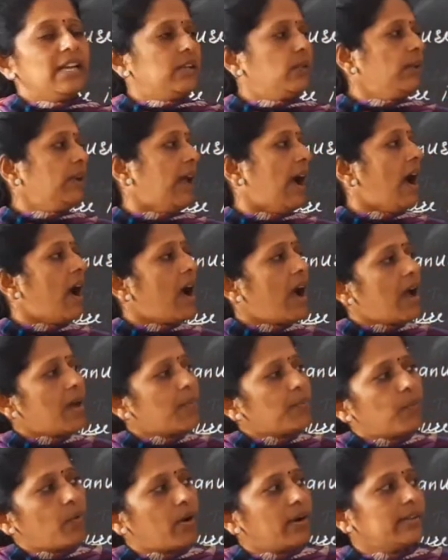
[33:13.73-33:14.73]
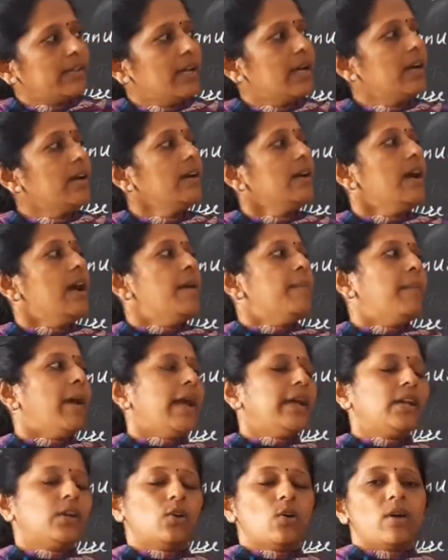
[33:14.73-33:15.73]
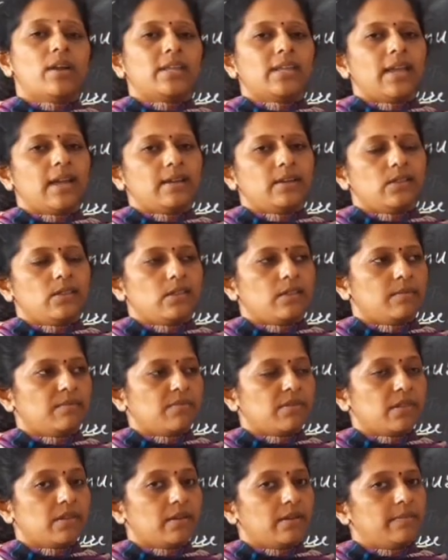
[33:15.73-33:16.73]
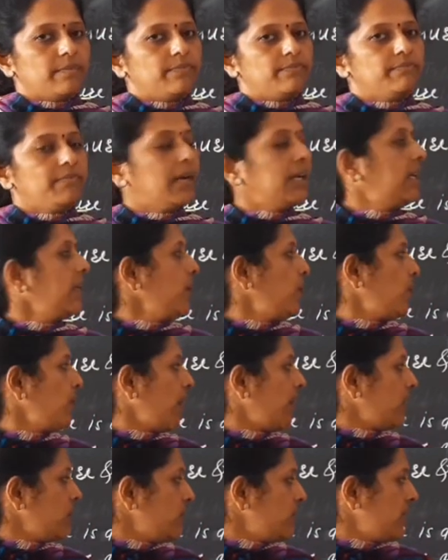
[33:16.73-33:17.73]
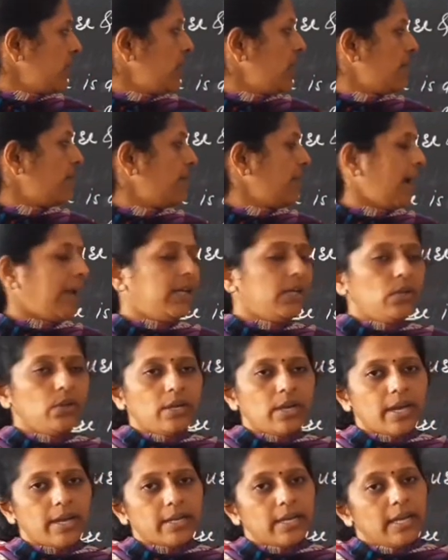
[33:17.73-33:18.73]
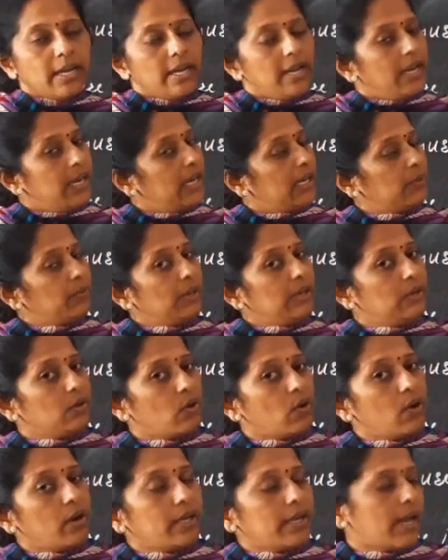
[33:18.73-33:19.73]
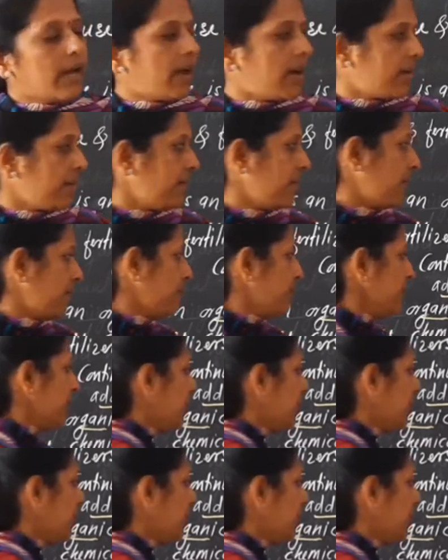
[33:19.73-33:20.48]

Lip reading: it will harm for the microorganisms. But if we are using a manure, it will not harm.